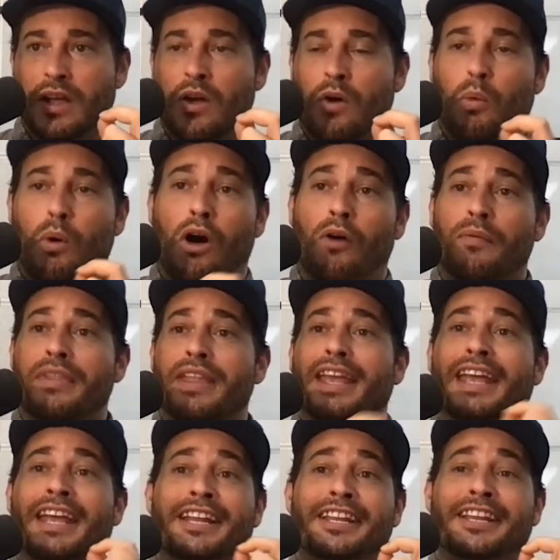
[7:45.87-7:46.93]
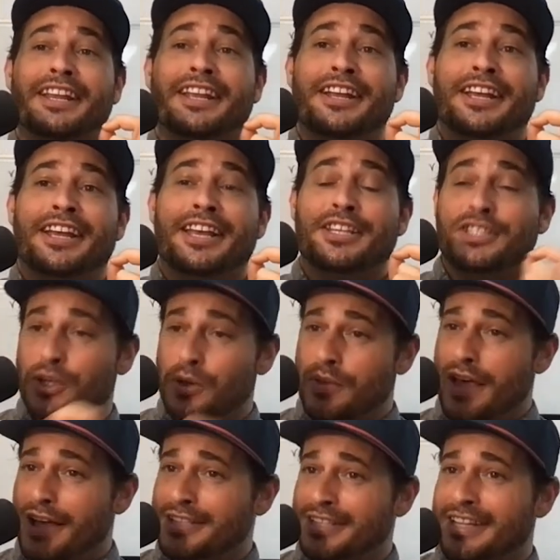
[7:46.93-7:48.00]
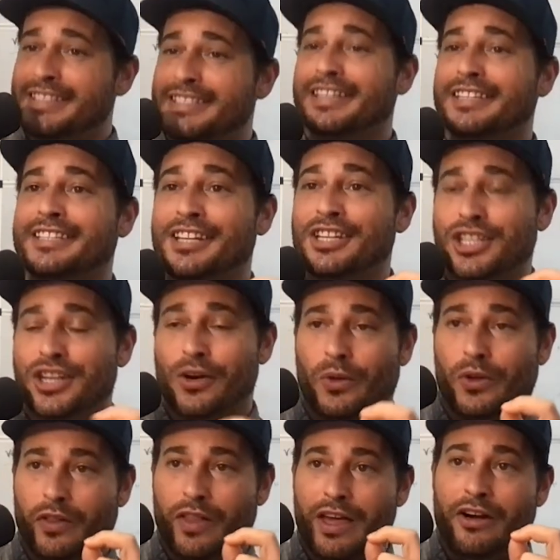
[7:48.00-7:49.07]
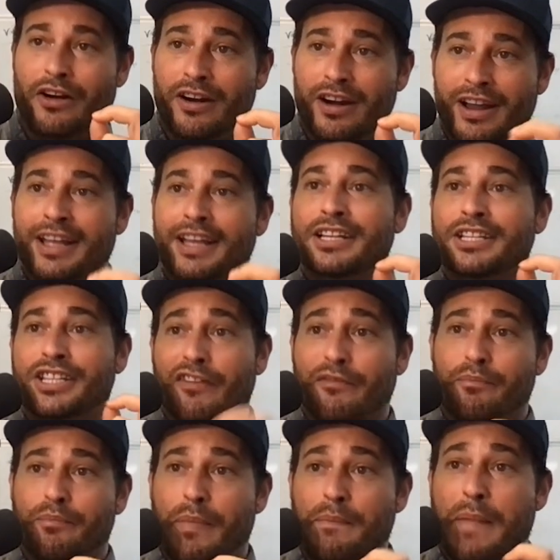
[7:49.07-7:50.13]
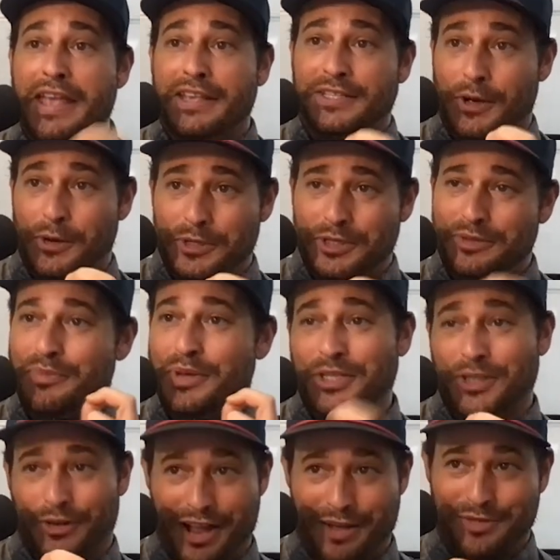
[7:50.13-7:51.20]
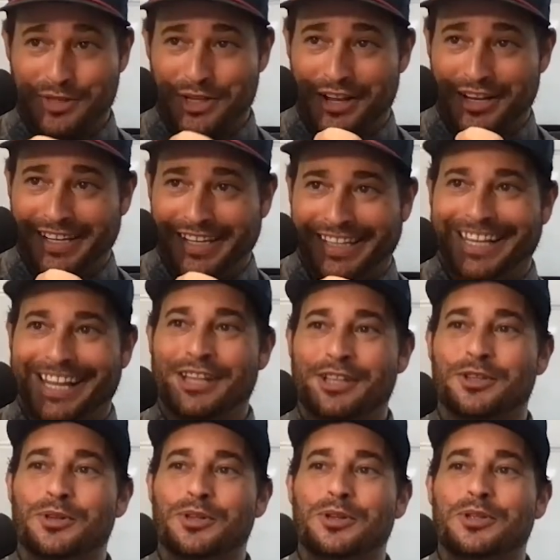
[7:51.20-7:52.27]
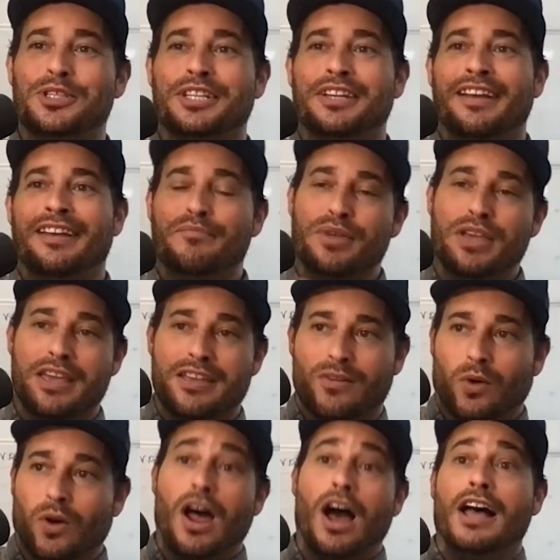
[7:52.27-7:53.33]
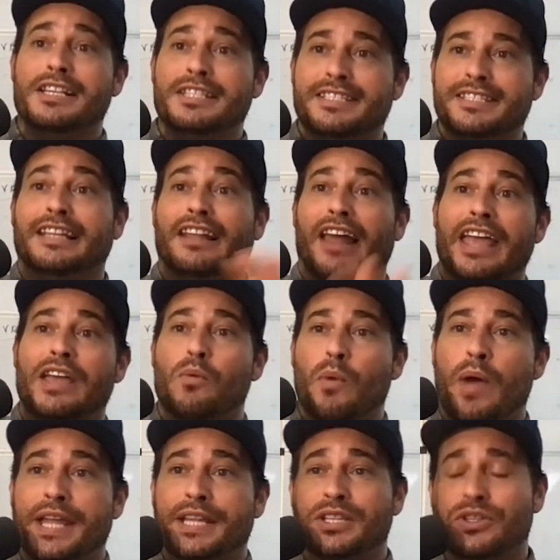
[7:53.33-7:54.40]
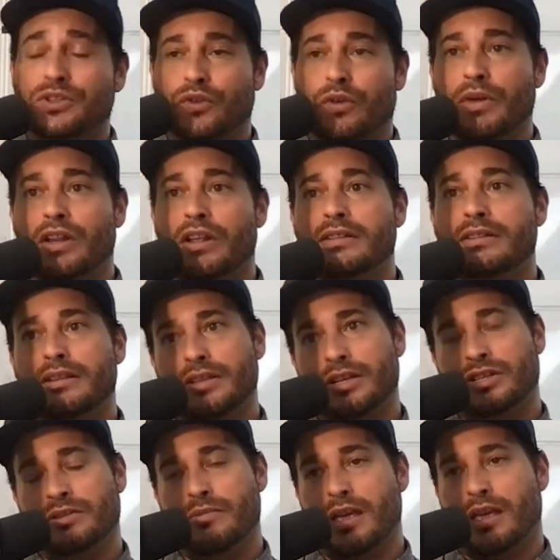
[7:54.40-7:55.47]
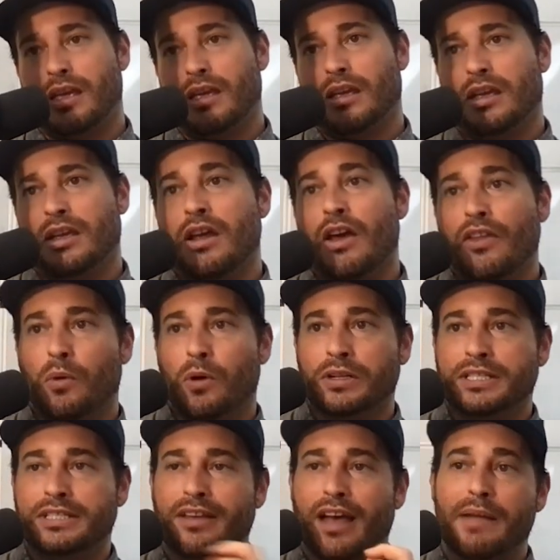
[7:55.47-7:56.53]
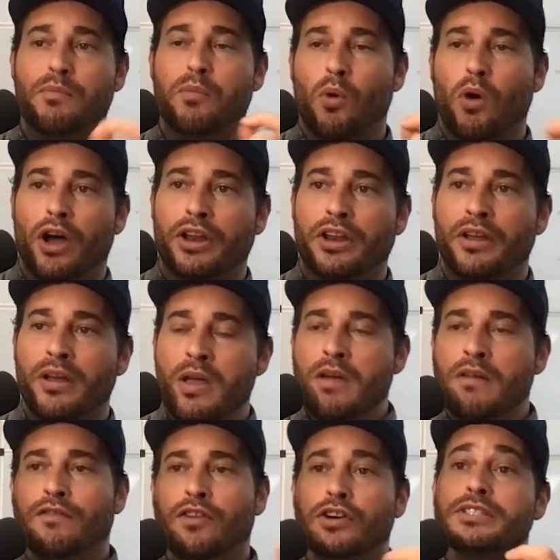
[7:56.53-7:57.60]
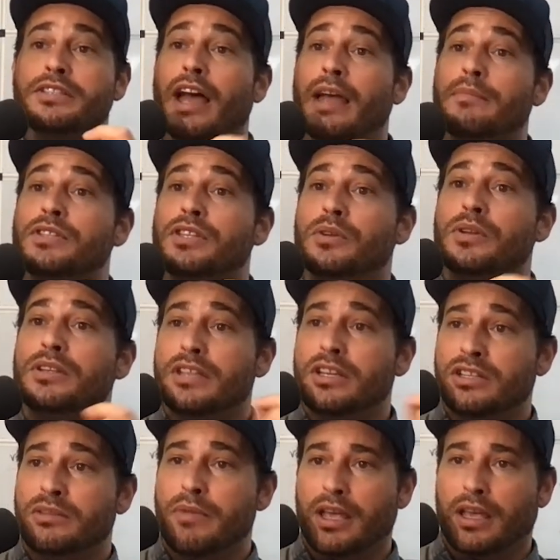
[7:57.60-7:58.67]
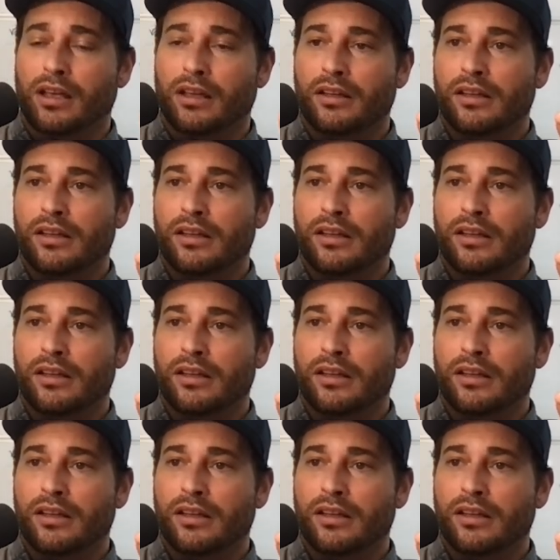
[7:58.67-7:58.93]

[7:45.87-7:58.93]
Well, in his 2016 shareholder letter, Jeff Bezos, Mr. Amazon, introduced me or us to lightweight distributed decision making. In other words, type 1 versus type 2 decision making.